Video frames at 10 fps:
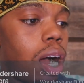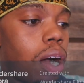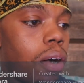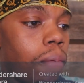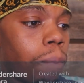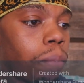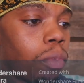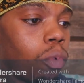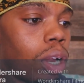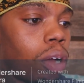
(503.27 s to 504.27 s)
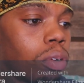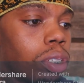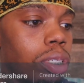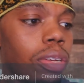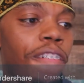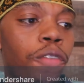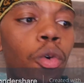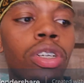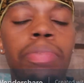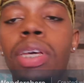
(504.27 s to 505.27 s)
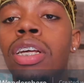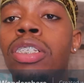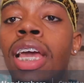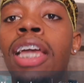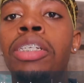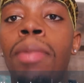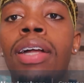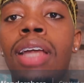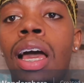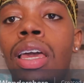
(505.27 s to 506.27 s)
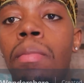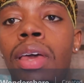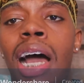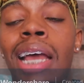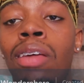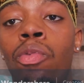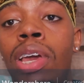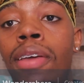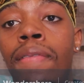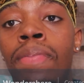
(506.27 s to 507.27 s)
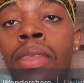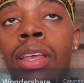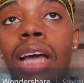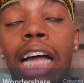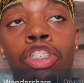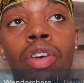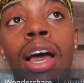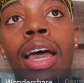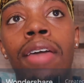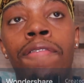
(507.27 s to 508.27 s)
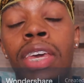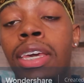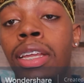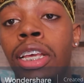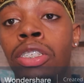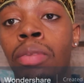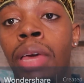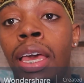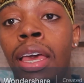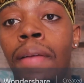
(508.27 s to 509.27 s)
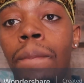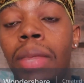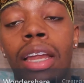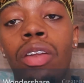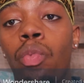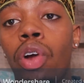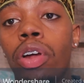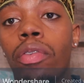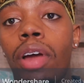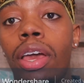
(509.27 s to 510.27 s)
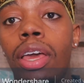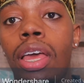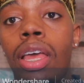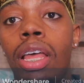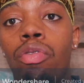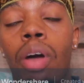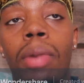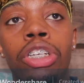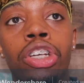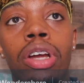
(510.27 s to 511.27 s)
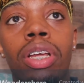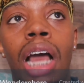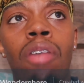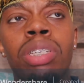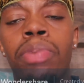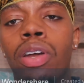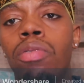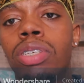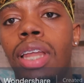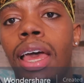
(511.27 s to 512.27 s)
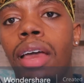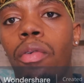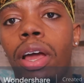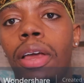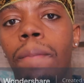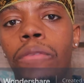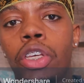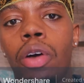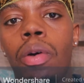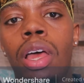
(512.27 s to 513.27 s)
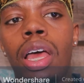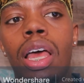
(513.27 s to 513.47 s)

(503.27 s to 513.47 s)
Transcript: Um, what else? Forced me to change my diet, man. I didn't wait. I tried veganism, man. That didn't work, right? throughout my journey. I was put onto that, right? So